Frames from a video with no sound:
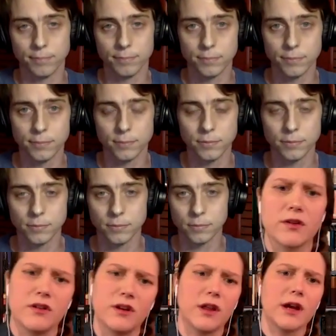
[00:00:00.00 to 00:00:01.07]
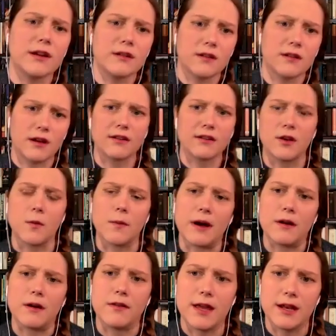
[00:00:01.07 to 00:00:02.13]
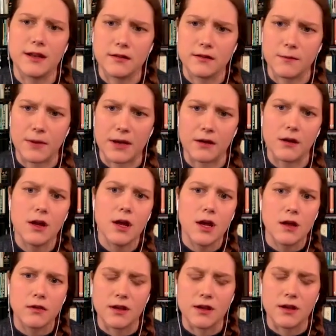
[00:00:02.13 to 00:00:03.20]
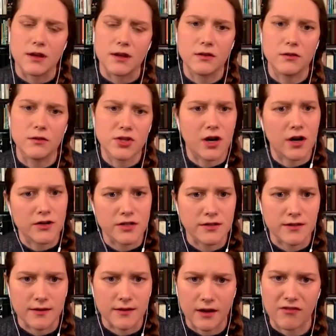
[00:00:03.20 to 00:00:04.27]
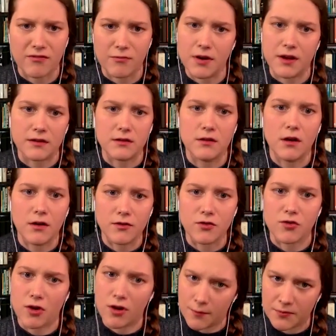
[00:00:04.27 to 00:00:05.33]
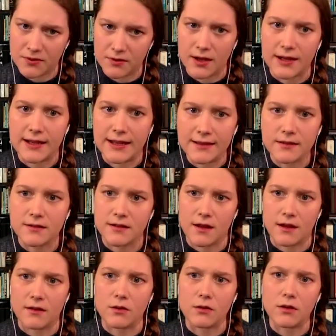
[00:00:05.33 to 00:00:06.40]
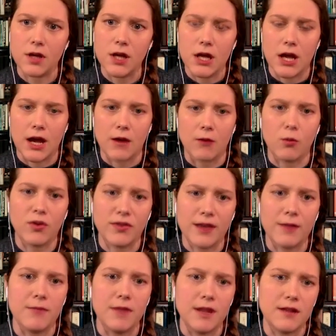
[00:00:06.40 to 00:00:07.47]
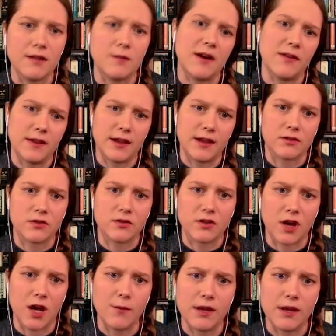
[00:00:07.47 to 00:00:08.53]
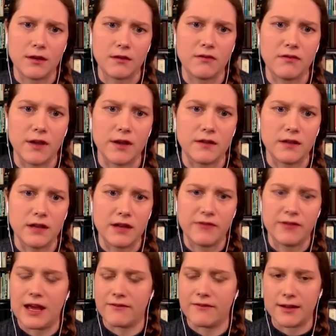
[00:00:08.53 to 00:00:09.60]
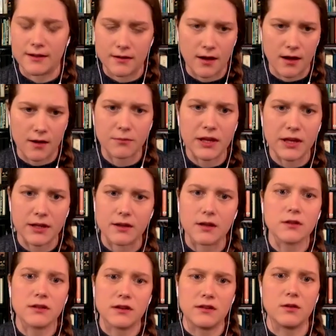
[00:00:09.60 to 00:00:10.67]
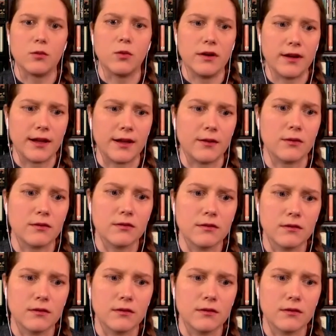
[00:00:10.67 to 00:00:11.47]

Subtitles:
I have one last question I'd like to ask you about, and that is about the additional charges that the government has not dropped against Daniel and what that means about the extra time he could face, even having pled guilty to one count.